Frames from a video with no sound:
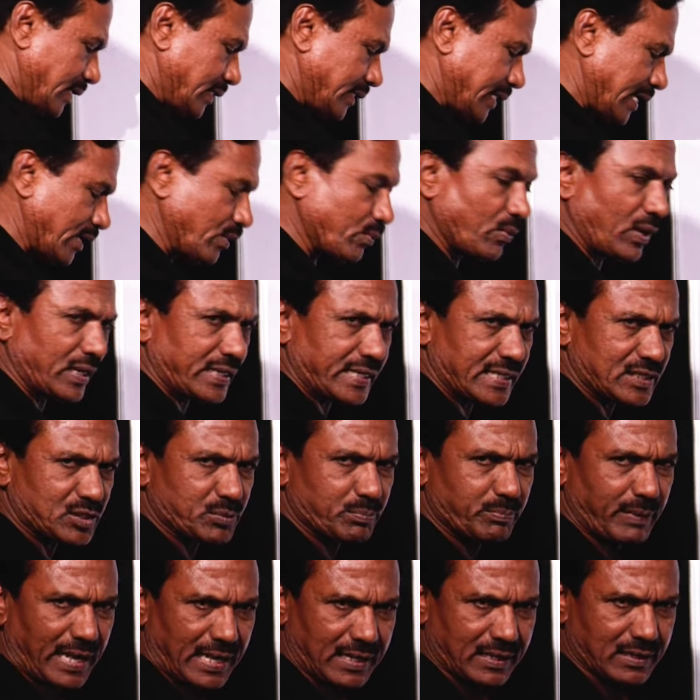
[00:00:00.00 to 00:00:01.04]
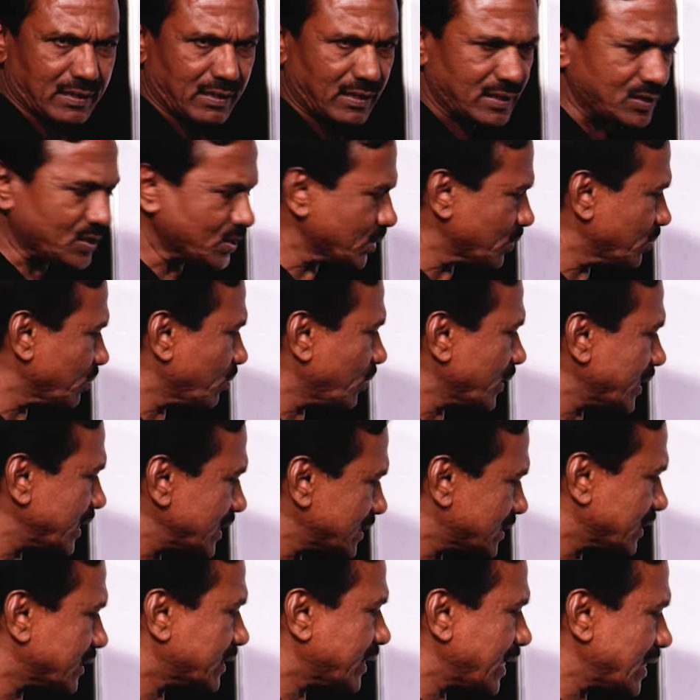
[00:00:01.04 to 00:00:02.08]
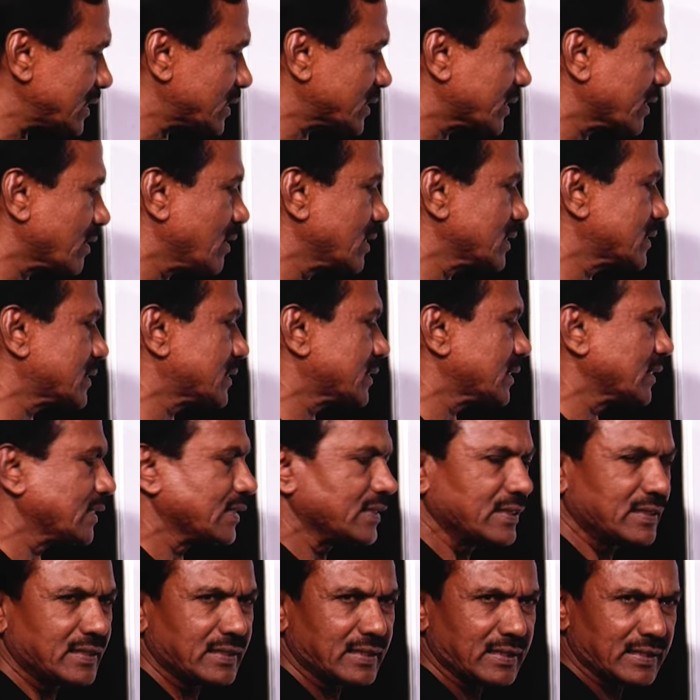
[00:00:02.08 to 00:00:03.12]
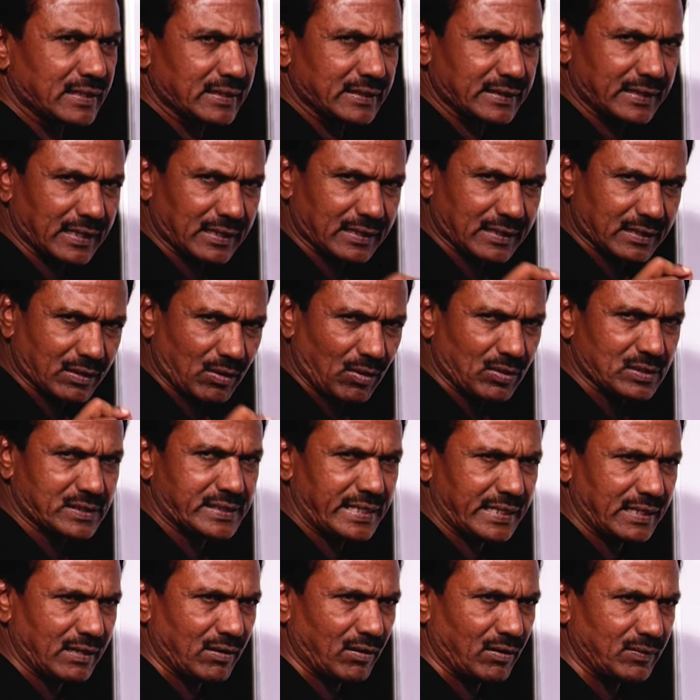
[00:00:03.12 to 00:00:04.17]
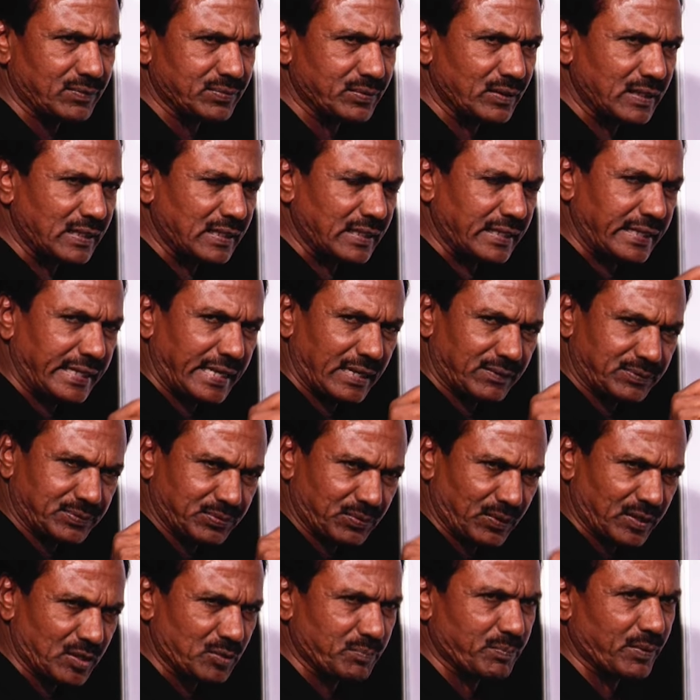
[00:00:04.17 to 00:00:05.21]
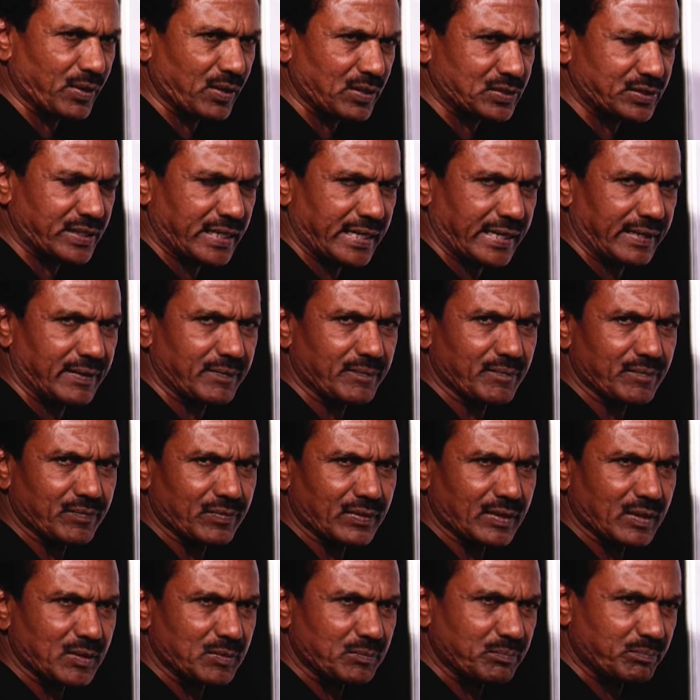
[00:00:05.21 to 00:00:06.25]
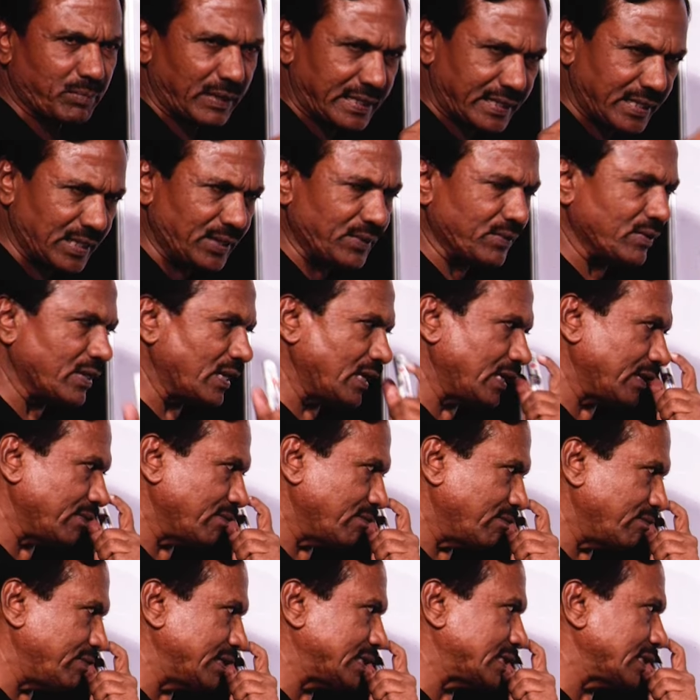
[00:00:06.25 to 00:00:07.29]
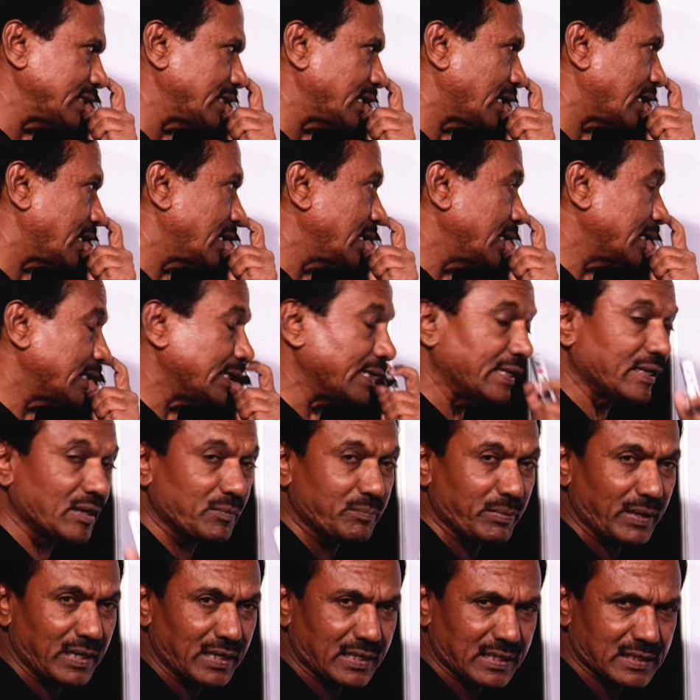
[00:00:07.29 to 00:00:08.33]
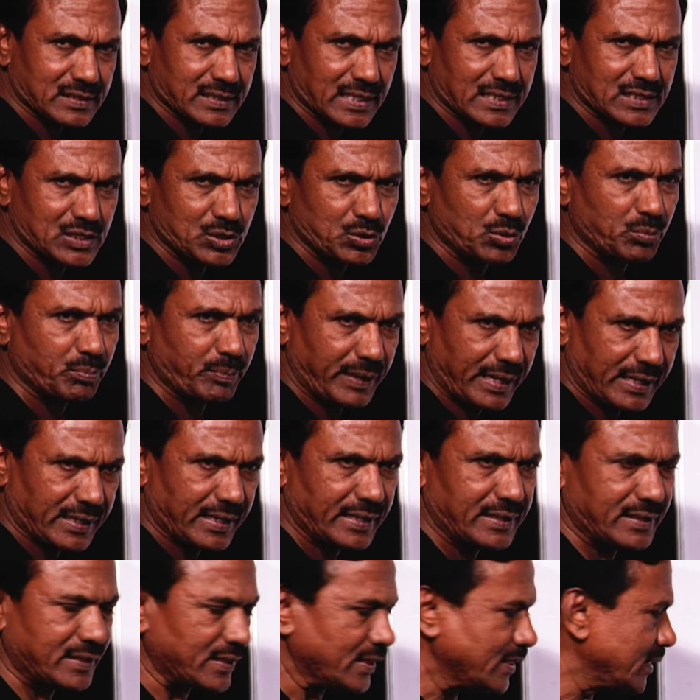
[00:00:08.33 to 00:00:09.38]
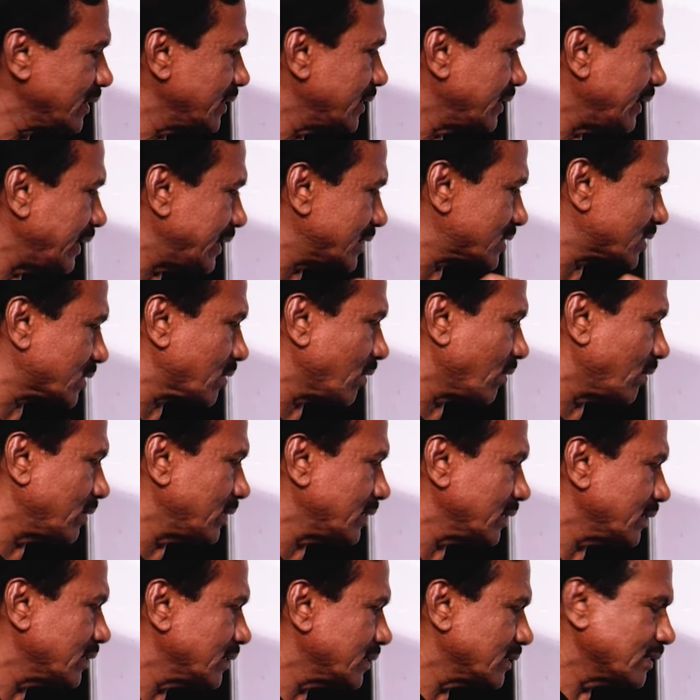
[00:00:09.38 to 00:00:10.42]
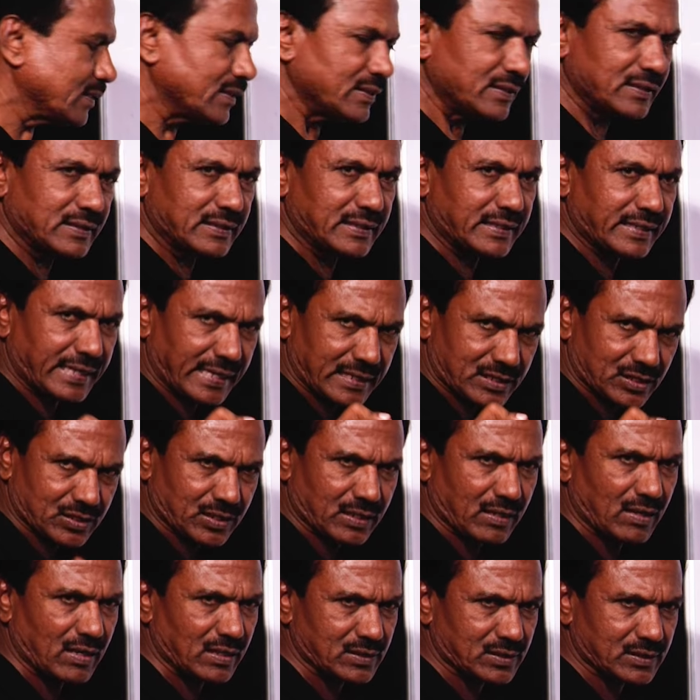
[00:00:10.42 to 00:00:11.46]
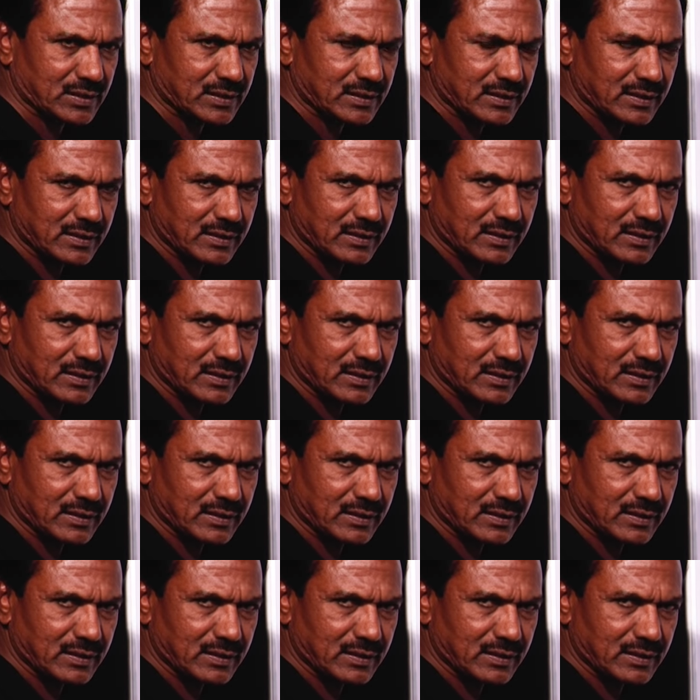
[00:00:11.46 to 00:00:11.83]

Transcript: Then what is back cross? What is the test cross? The crossing of F1 progeny, particularly with the double recessive parent, is called test cross.